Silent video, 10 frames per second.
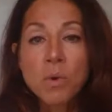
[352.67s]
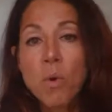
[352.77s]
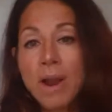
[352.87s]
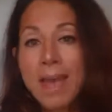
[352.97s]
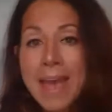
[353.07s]

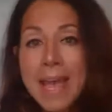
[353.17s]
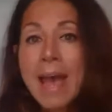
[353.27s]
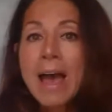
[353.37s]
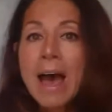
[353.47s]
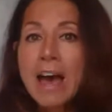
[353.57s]
Or, hey,
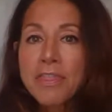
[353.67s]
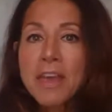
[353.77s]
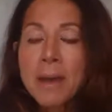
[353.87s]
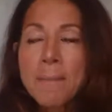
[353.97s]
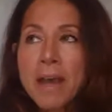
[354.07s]
I think
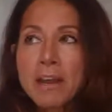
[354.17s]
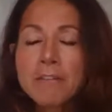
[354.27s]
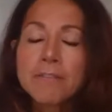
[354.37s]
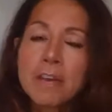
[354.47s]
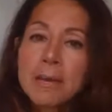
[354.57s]
I might
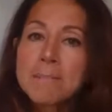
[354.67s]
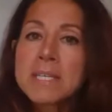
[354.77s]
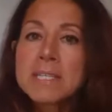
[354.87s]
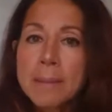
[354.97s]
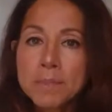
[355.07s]
have
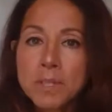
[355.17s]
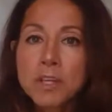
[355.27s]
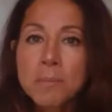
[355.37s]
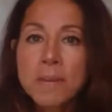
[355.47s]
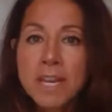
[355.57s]
misstepped a
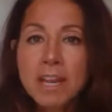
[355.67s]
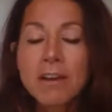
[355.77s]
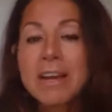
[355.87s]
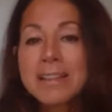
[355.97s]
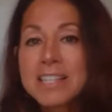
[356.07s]
little bit here.
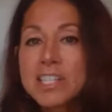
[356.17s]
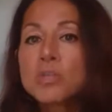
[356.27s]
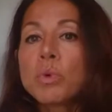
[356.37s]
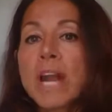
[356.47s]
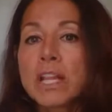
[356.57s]
This is
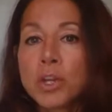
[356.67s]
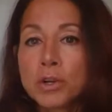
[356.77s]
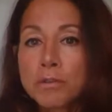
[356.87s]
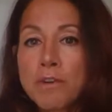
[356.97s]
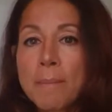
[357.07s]
what I
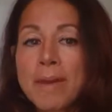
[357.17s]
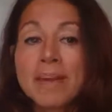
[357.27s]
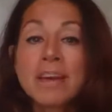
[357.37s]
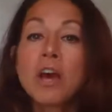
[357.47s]
learned from it.